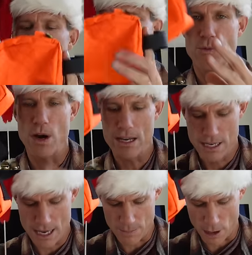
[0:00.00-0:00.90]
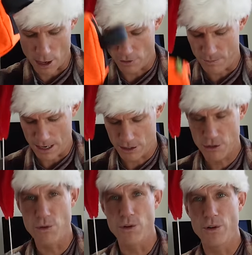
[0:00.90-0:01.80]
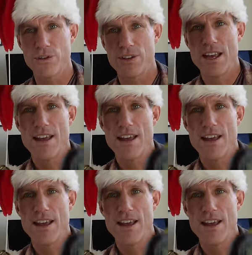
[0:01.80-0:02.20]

This is where I keep all of my tools.